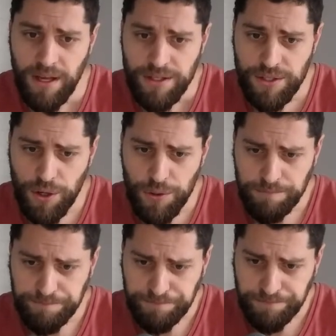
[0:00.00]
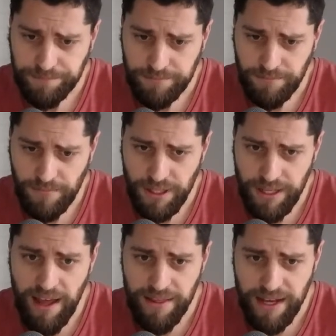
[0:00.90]
So
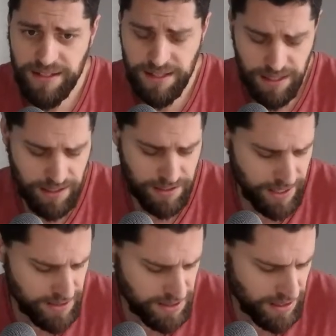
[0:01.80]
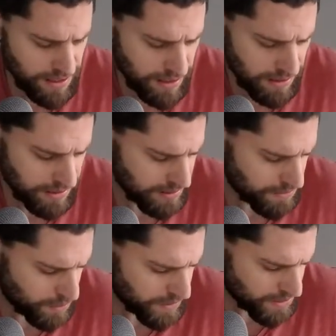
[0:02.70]
yeah, that's what
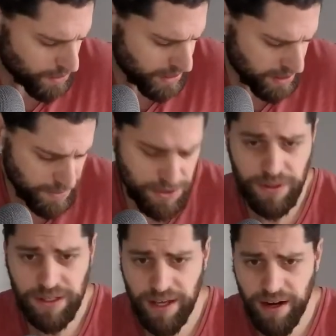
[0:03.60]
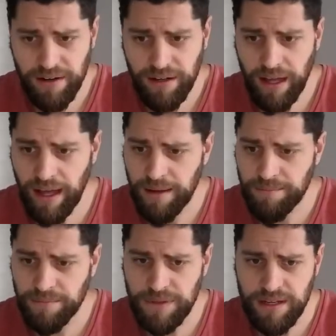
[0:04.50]
we're going to be doing here.
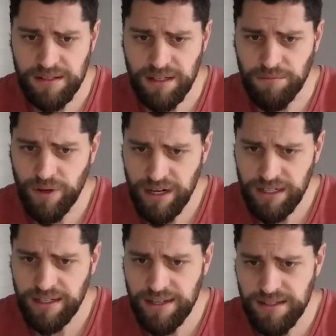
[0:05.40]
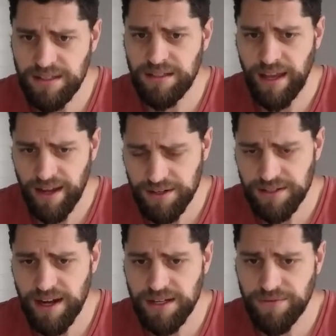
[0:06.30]
There's some really easy
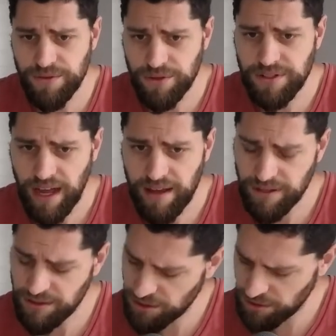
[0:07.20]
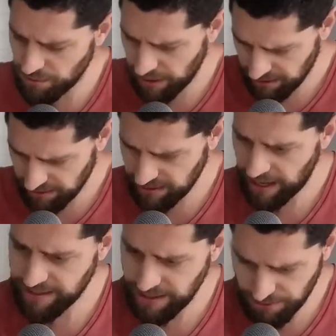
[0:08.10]
exercise for you to dive into and
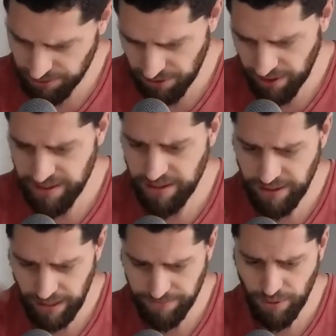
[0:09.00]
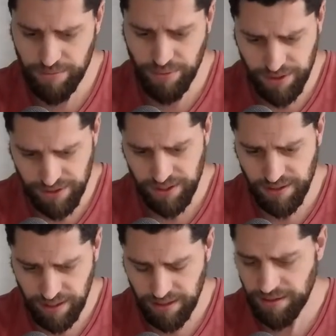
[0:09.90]
kind of get you started in that flowing process,
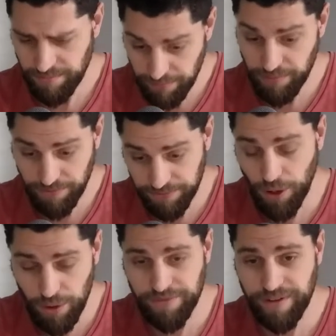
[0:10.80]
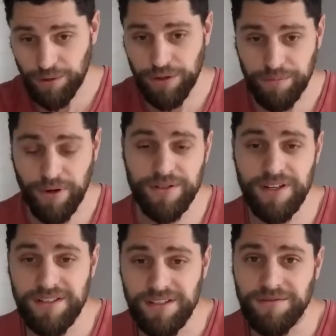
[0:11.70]
the flow of the
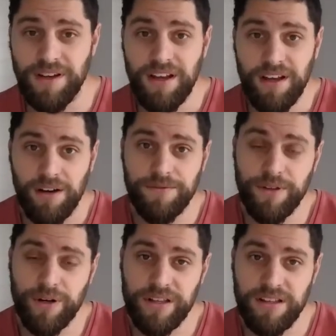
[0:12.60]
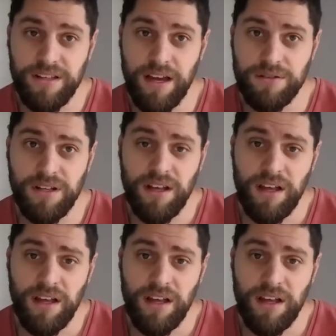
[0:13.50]
process of figuring this out.